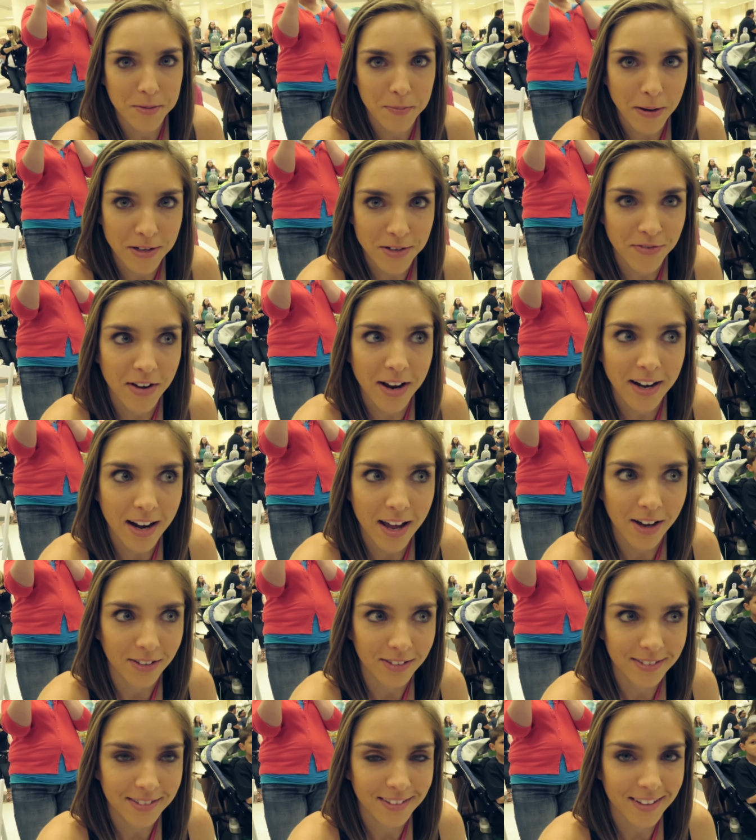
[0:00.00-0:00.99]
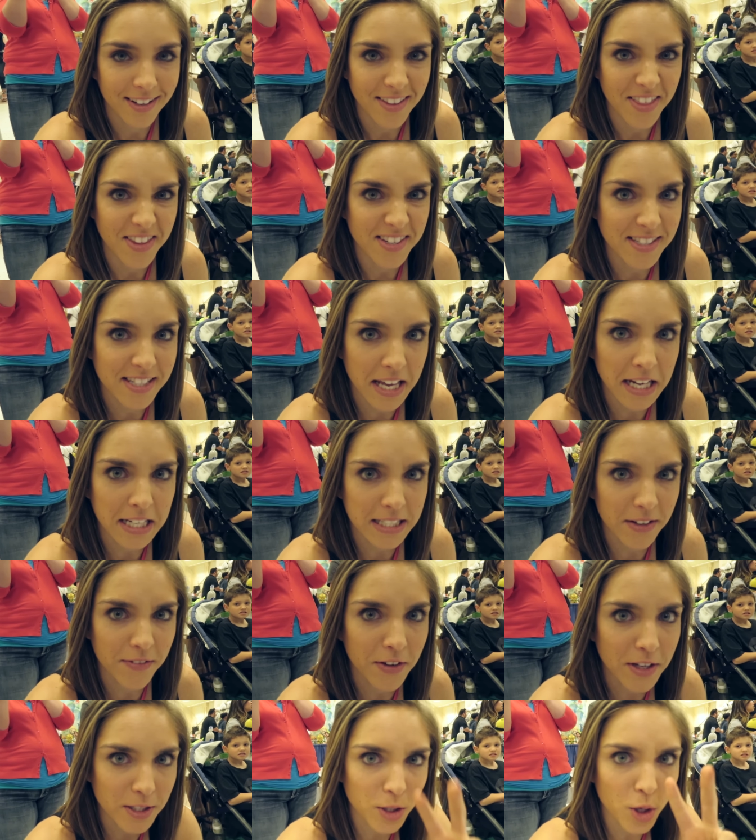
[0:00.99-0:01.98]
probability, 95% sure
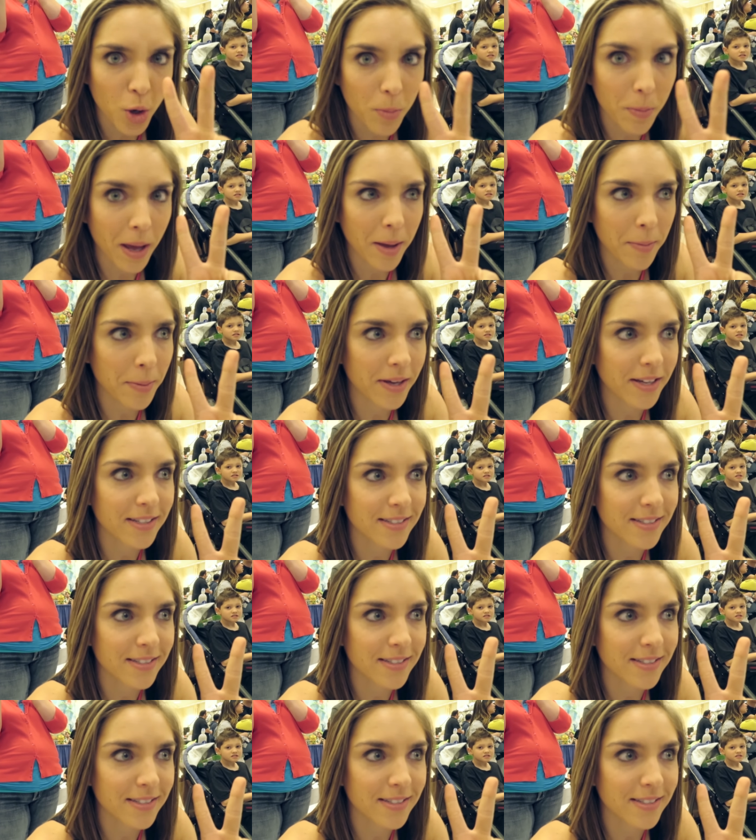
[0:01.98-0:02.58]
they are identical